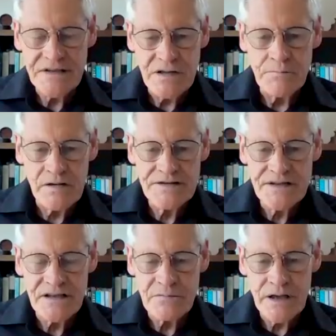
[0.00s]
there's three
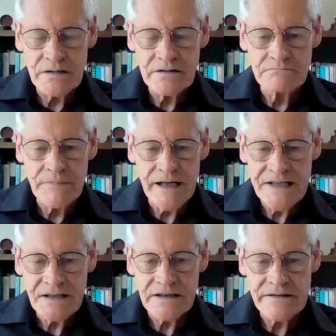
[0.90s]
bonds that are broken
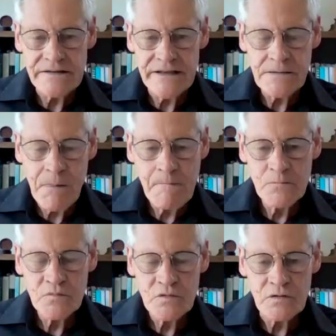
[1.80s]
basically there.
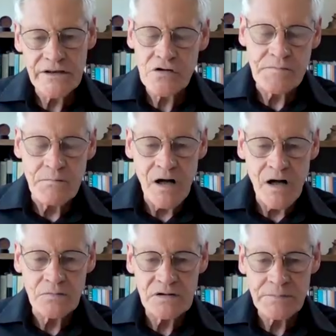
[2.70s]
Well, there could be
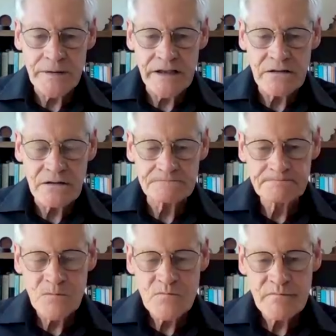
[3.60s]
multiple, depending on,